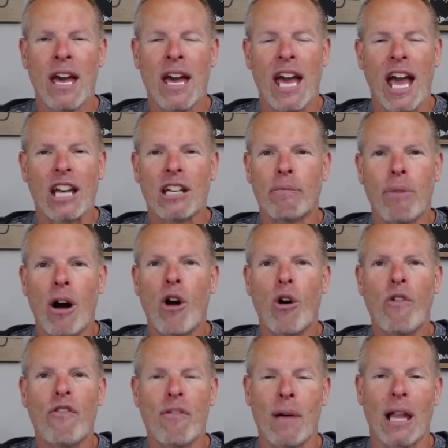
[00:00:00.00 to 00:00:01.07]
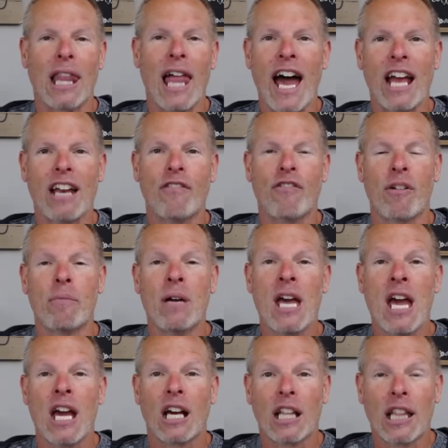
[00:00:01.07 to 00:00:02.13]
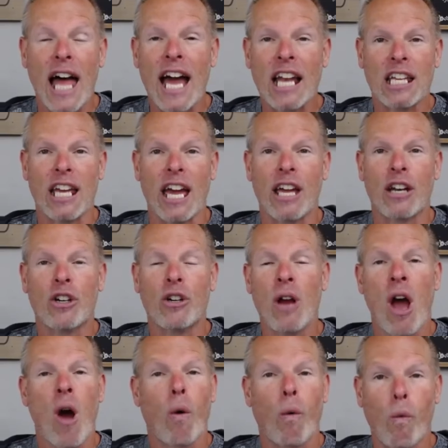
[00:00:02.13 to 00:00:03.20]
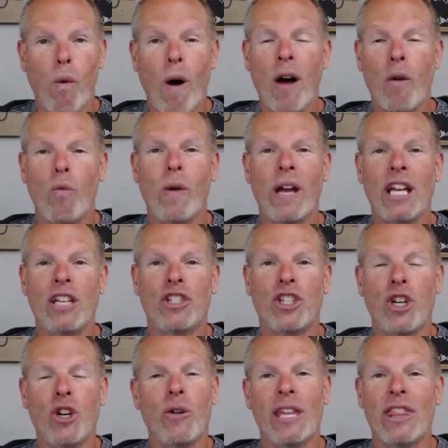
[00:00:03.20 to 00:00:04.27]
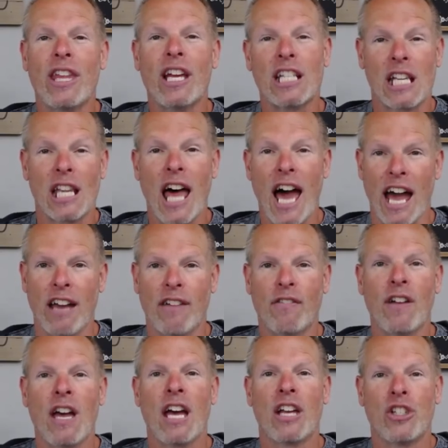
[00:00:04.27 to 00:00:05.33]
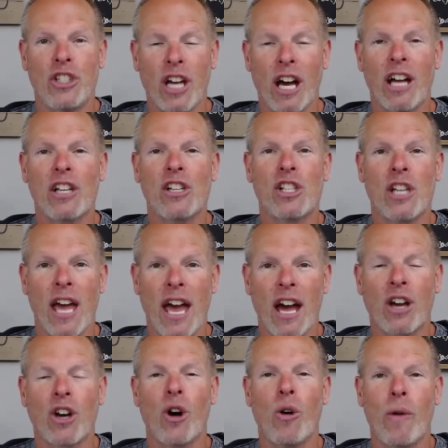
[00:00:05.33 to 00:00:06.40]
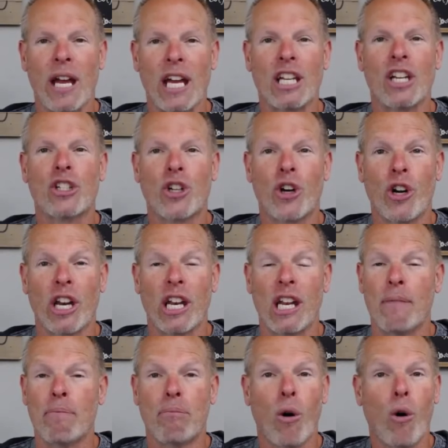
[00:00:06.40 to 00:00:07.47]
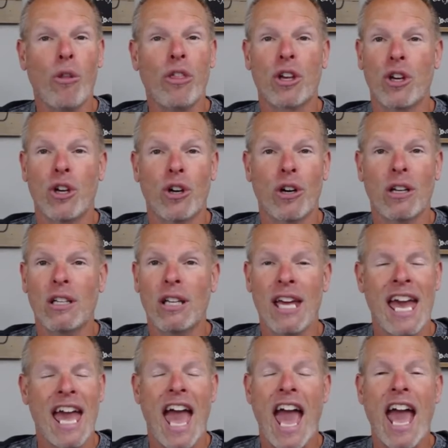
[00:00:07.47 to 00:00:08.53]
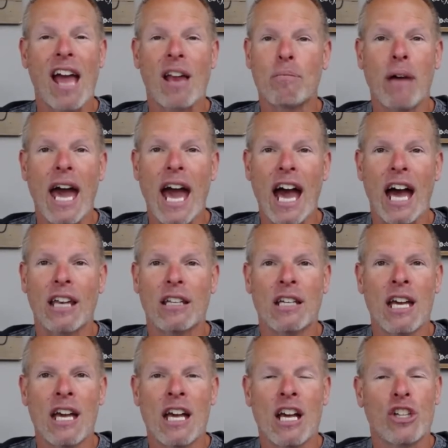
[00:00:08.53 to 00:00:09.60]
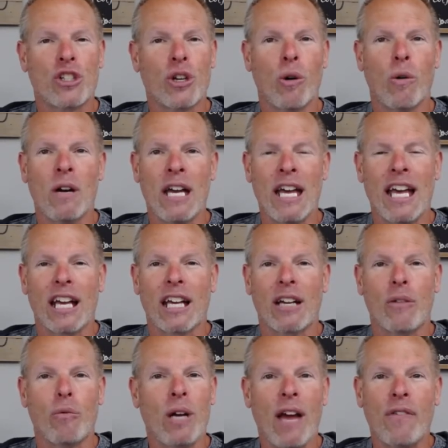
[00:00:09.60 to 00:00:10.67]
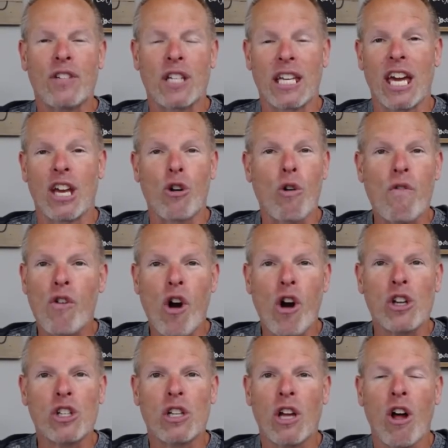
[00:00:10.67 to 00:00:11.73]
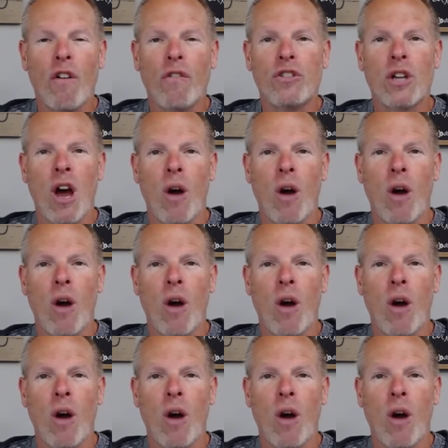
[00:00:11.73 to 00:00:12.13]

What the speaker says: And to borrow from a line from Gladiator, what we do in this life does echo in eternity, both good and bad. So we have to get over ourselves.